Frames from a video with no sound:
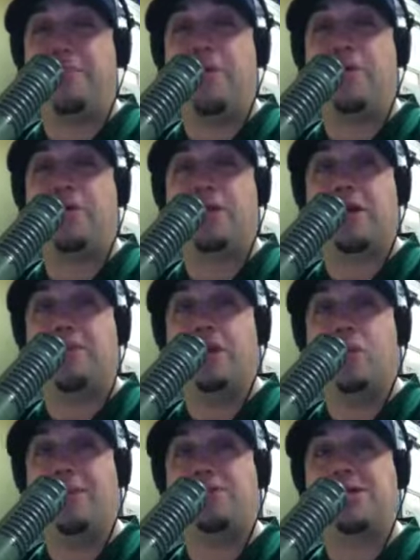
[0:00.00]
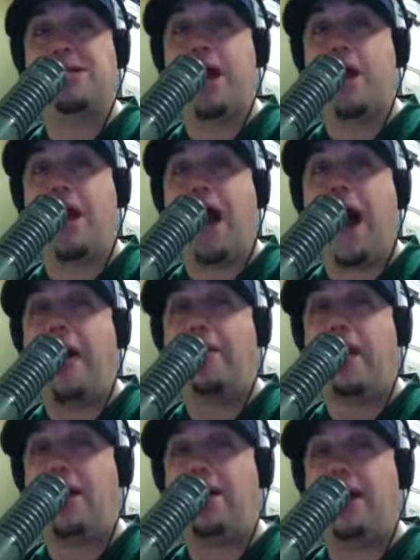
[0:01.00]
Remember,
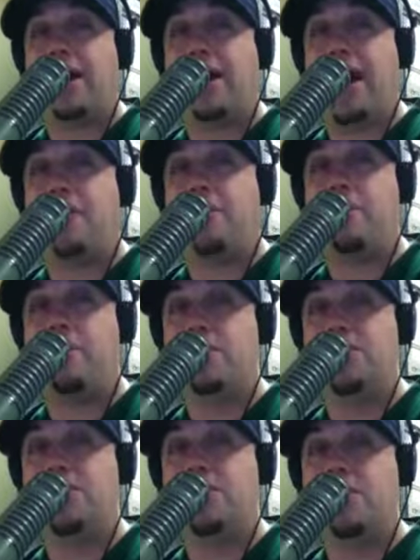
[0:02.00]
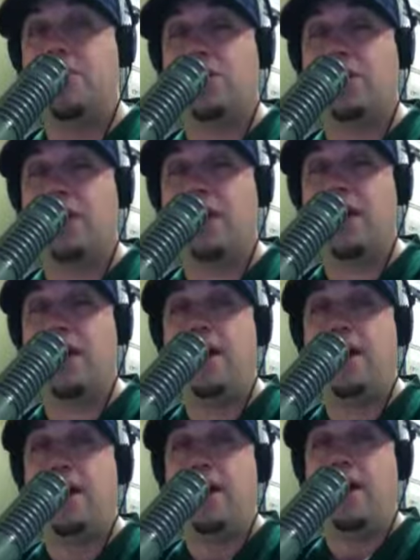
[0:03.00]
WMCRonline.com if you missed the joke of the
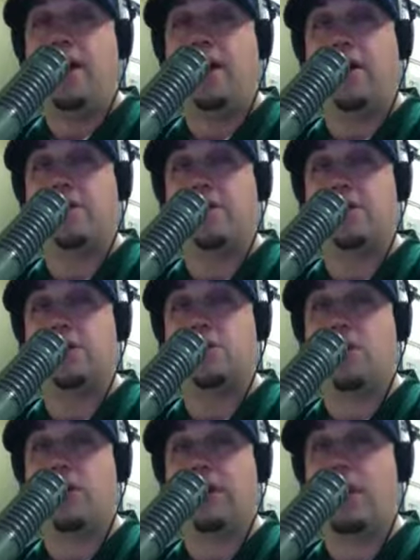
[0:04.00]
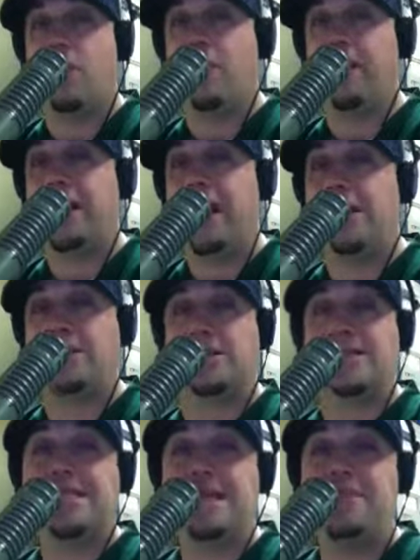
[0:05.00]
day or uh, if you just want to hear it again and
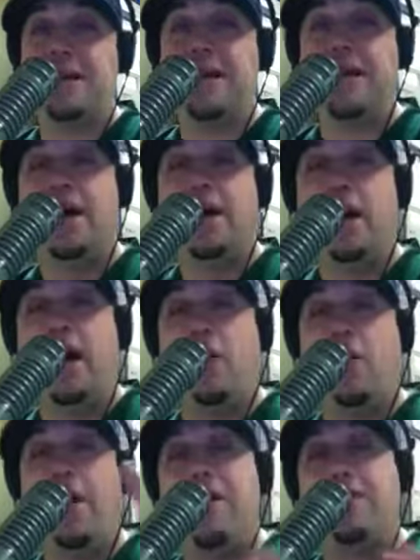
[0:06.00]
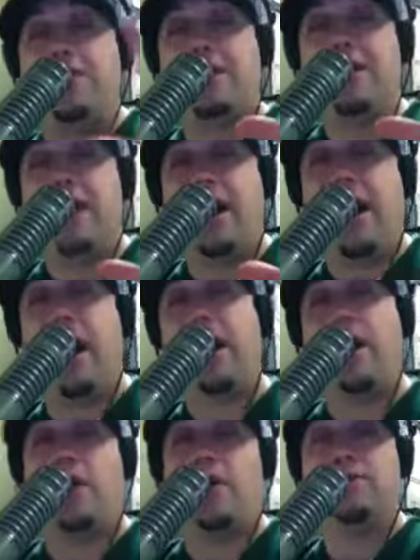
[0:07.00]
see me uh, waving to you
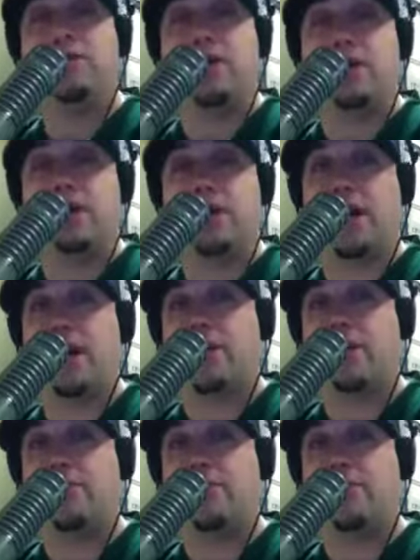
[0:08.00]
on our website, check it out,